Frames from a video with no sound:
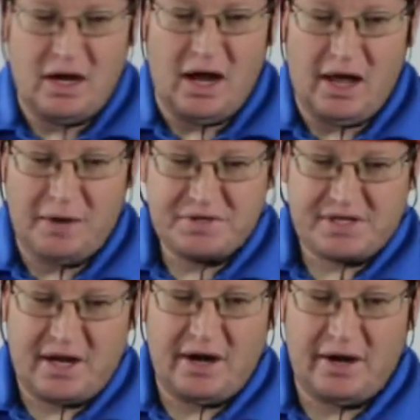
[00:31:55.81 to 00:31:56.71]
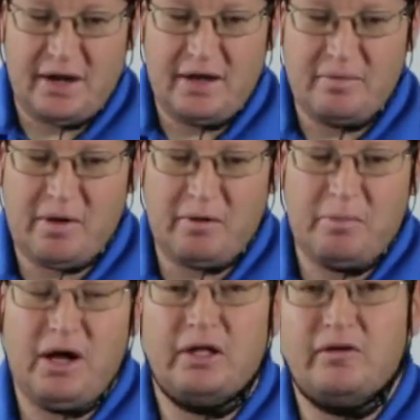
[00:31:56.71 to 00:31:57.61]
I always carry my
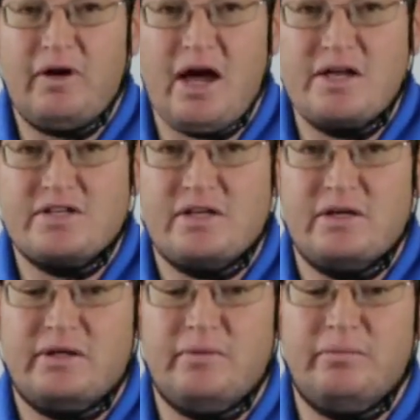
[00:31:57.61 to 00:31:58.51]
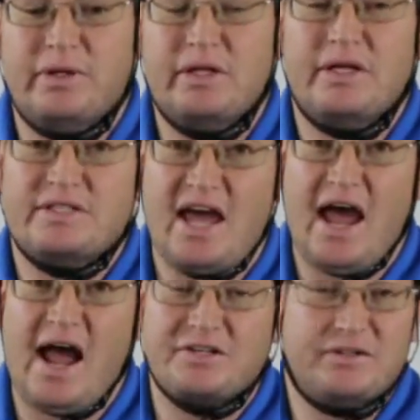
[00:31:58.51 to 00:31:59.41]
rappel device completely
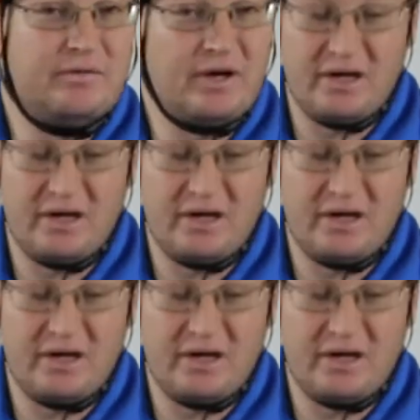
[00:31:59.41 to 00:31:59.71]
attached and ready to